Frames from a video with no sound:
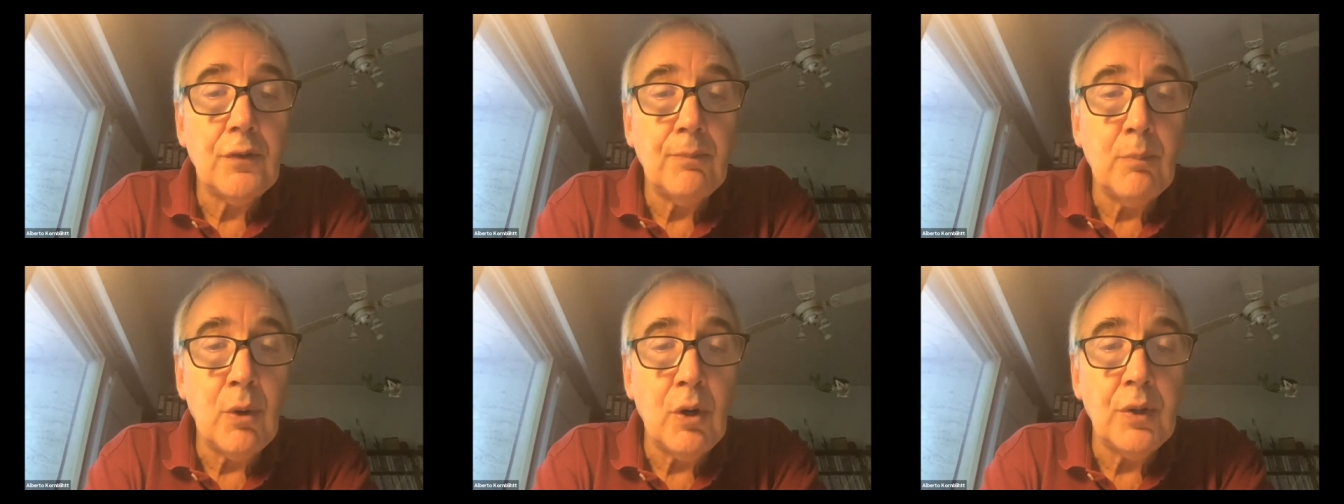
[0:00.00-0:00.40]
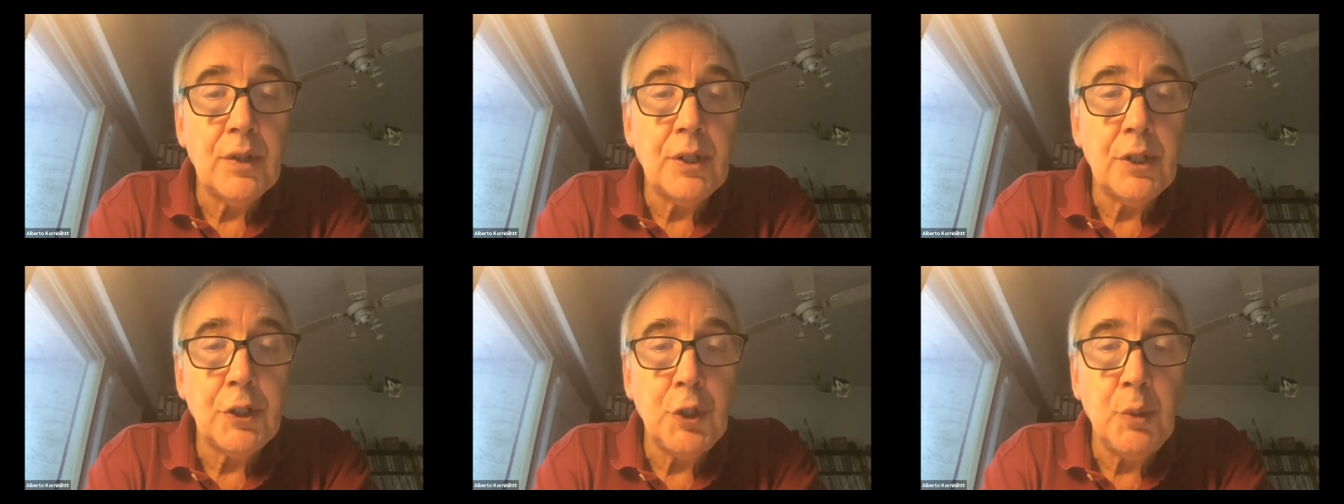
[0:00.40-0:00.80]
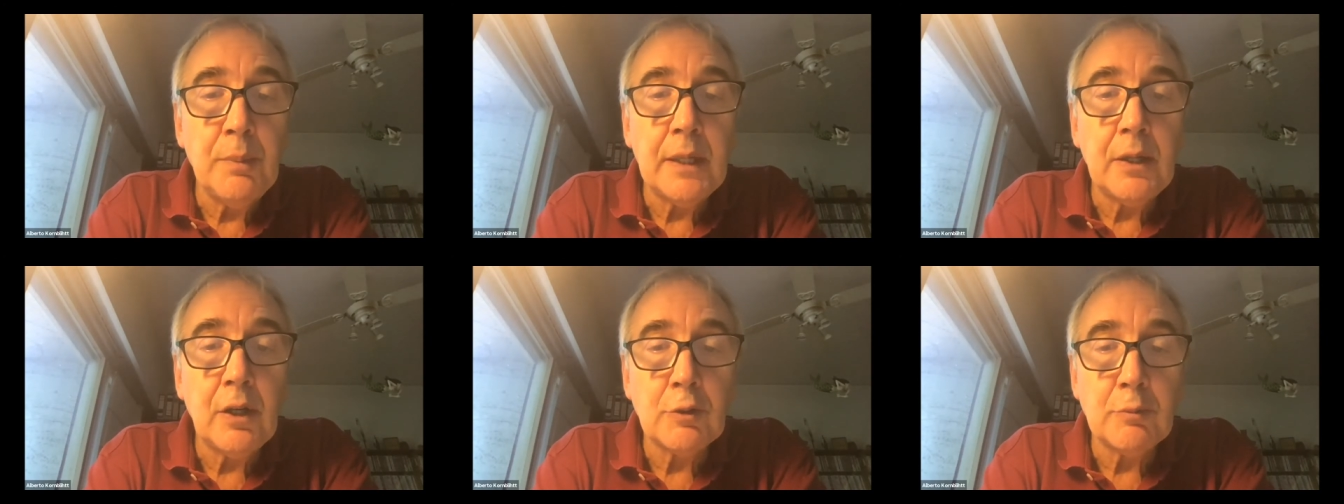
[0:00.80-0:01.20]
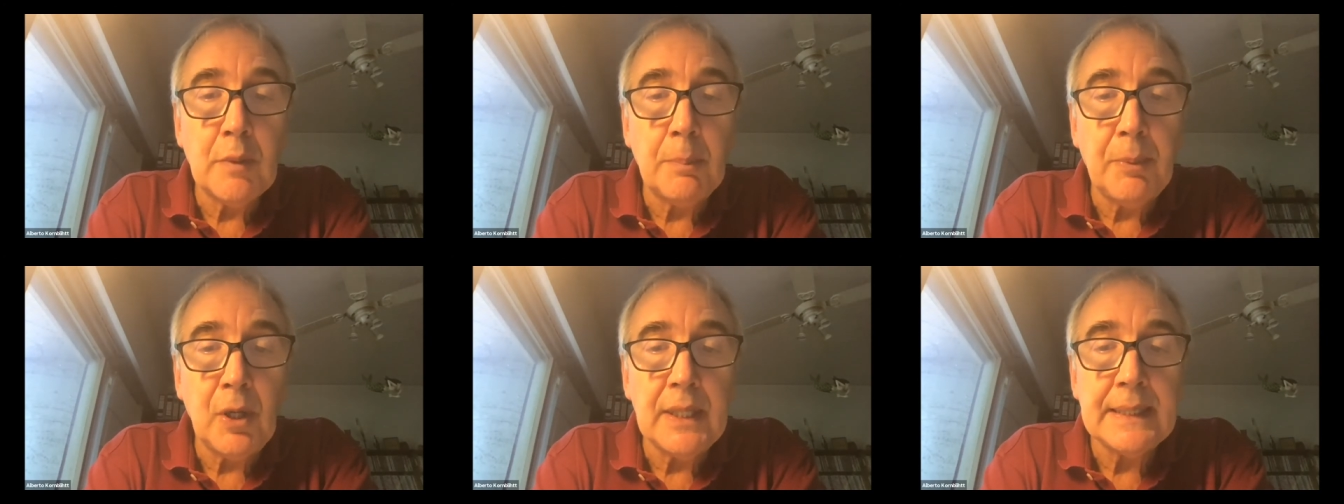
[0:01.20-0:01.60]
of modern human
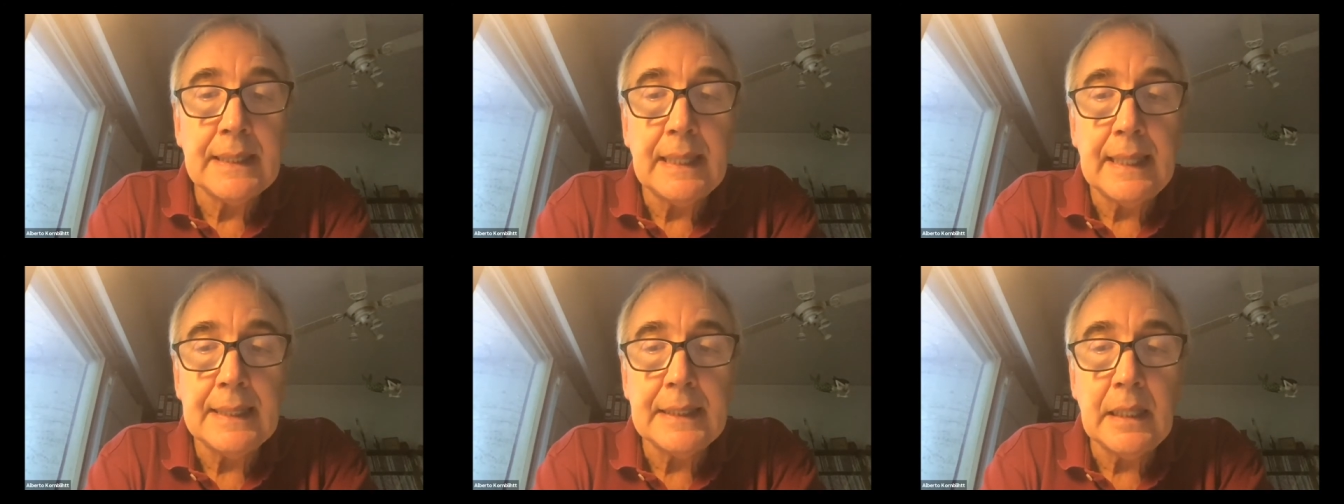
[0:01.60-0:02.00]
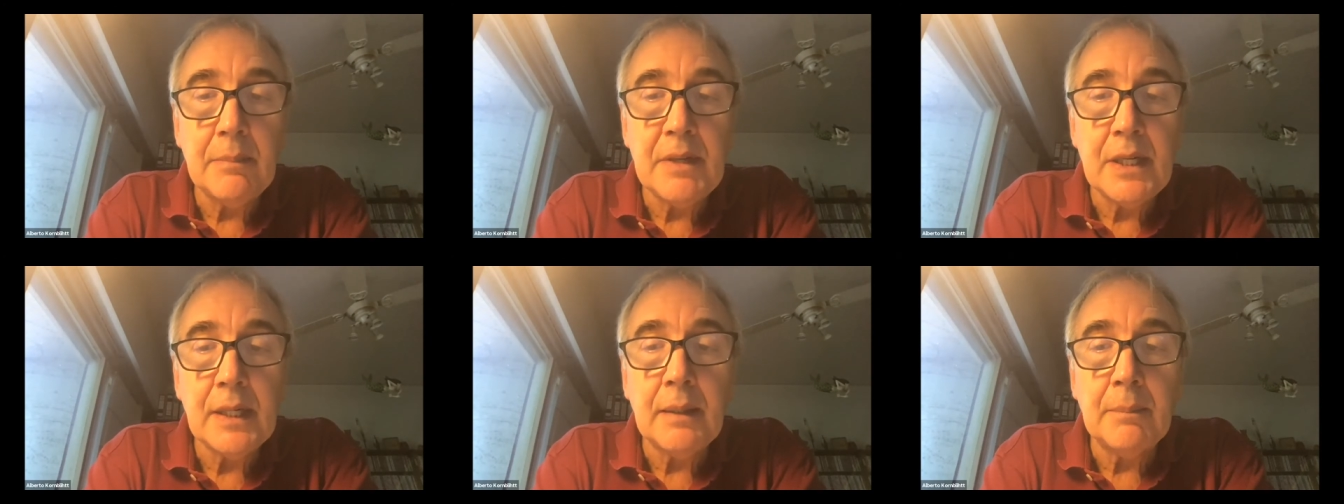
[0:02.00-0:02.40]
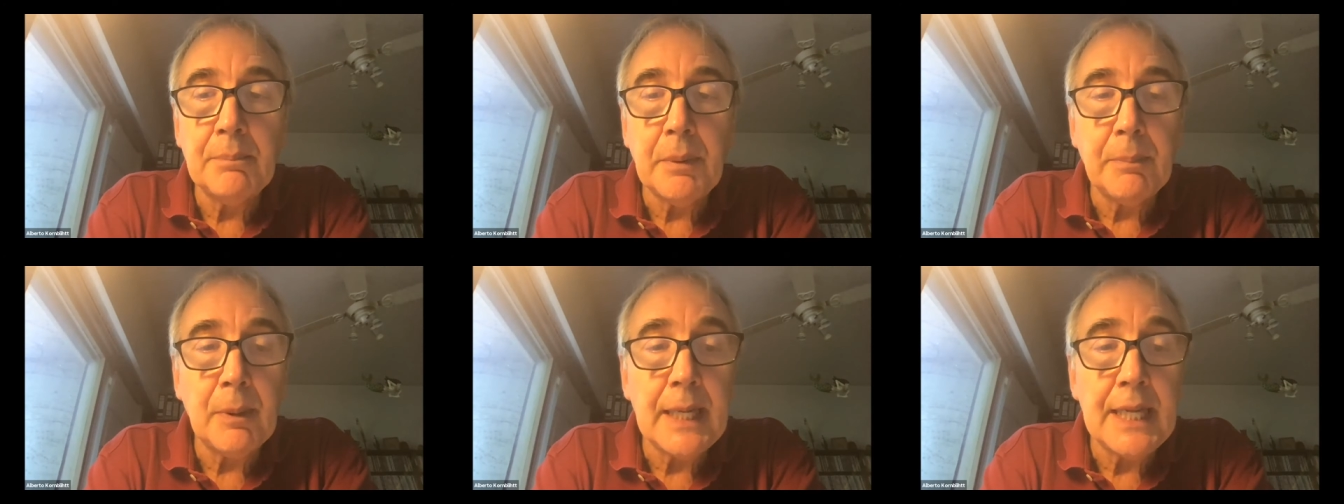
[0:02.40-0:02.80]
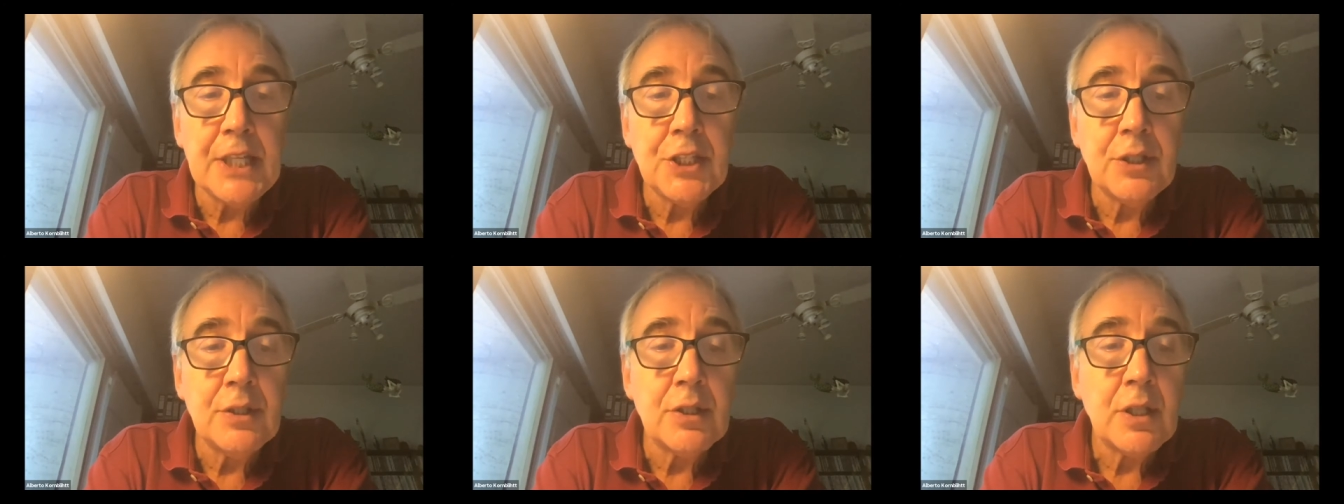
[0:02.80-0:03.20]
cosmopolitan Latin American
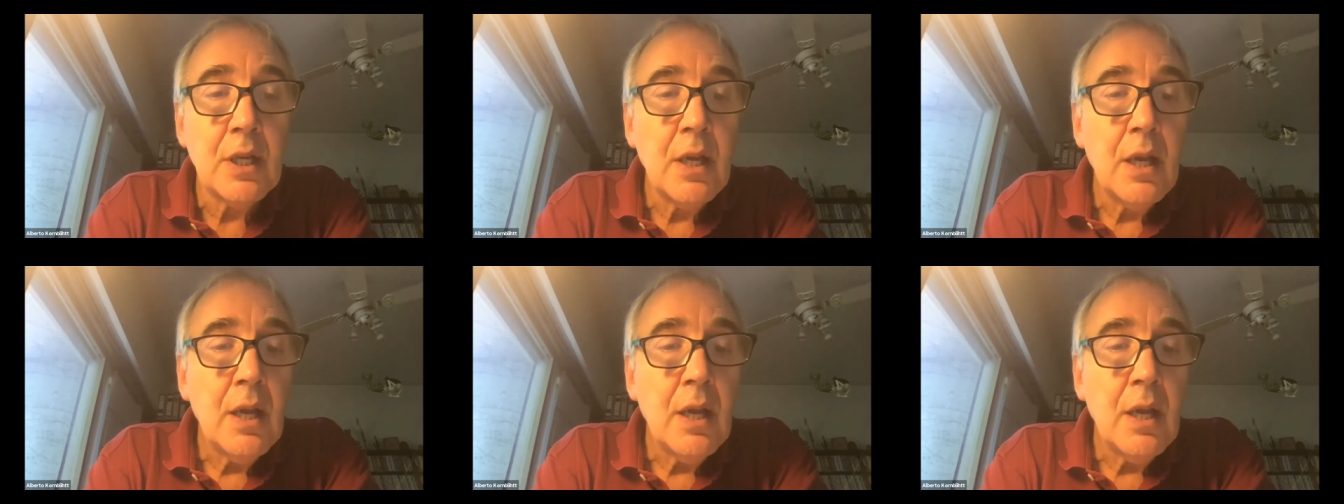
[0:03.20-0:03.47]
populations,